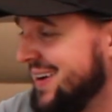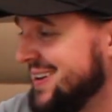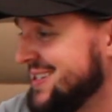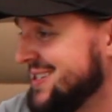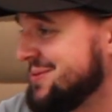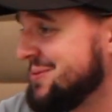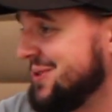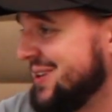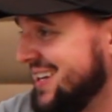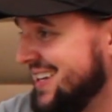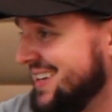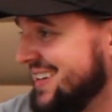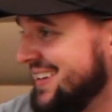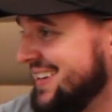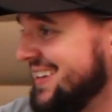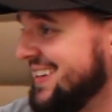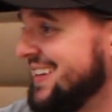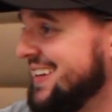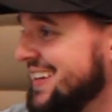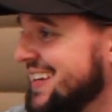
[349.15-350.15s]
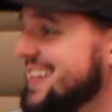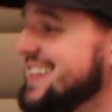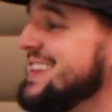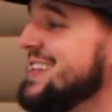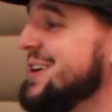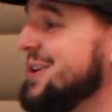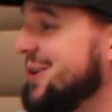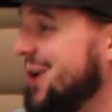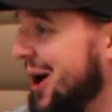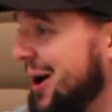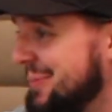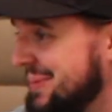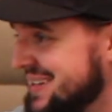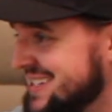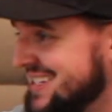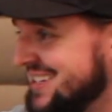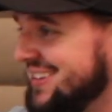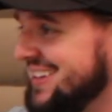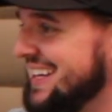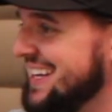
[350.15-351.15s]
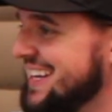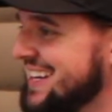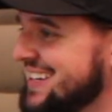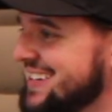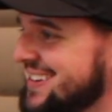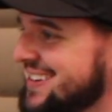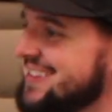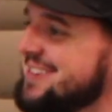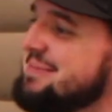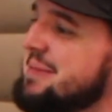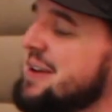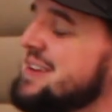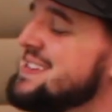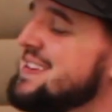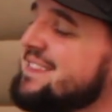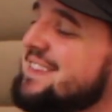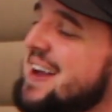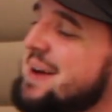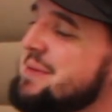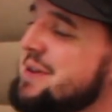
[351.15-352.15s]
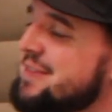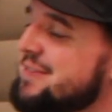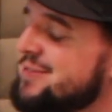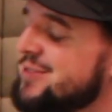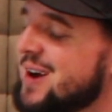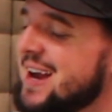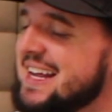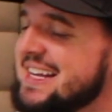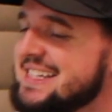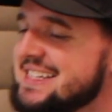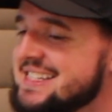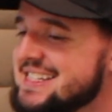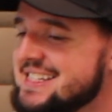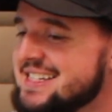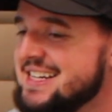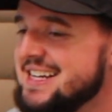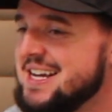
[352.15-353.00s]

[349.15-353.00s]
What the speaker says: parents will get their carpets cleaned or maybe some family and friends.